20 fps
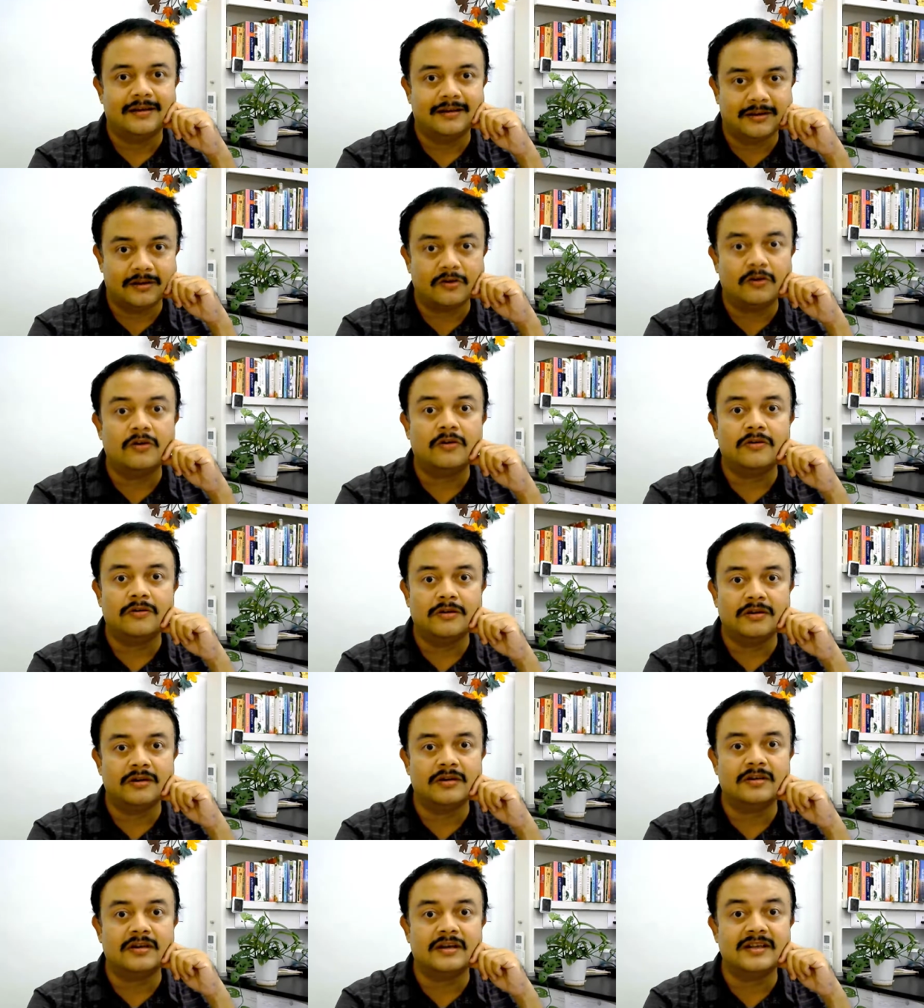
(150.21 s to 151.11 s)
You know,
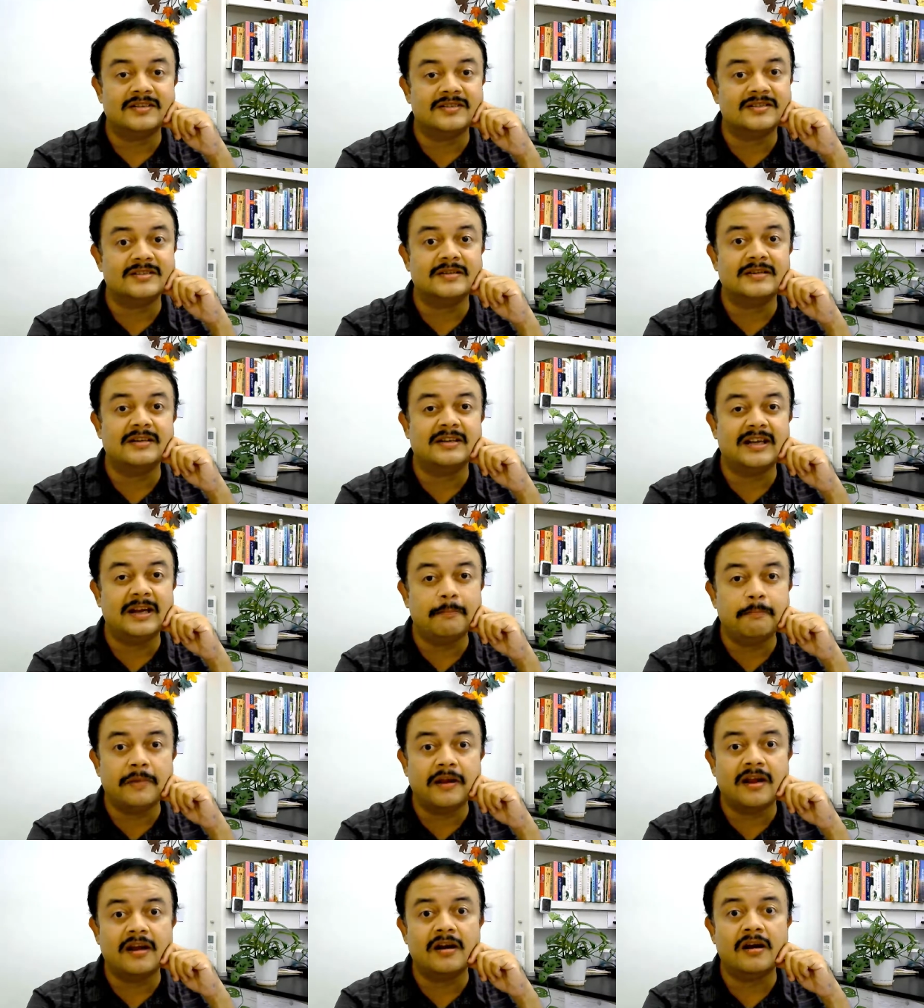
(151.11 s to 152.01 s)
it's
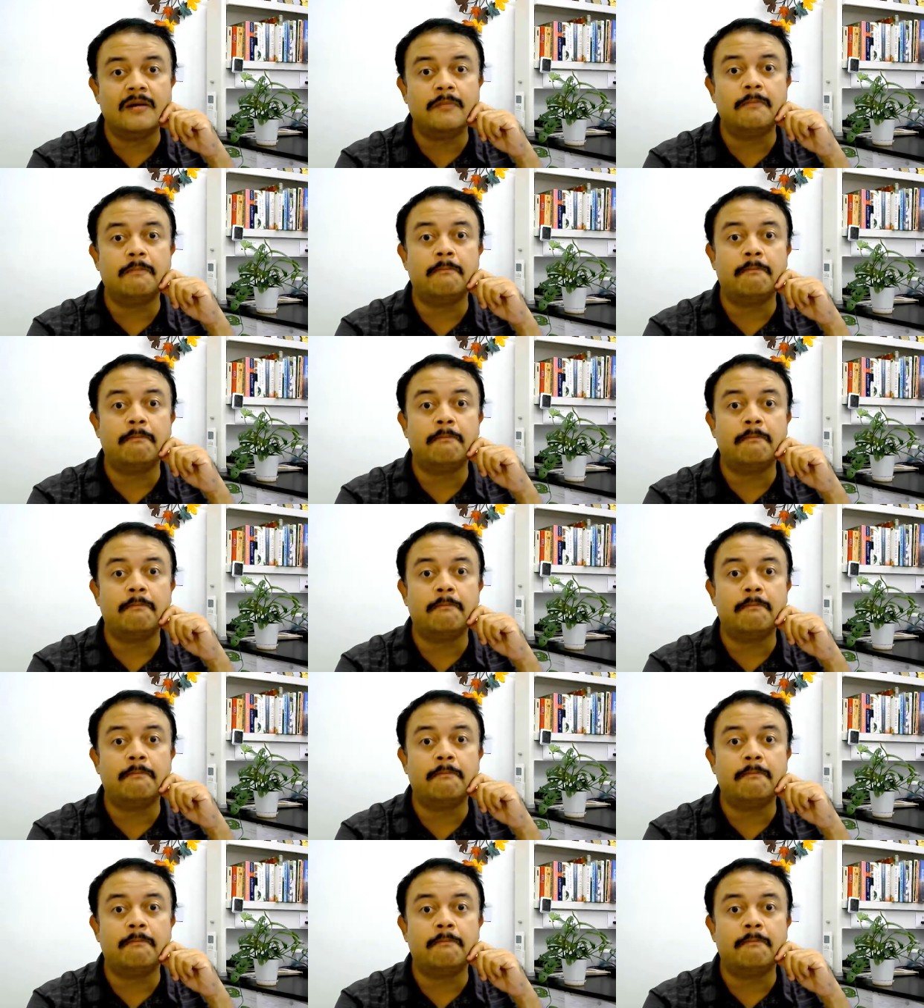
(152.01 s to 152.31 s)
typical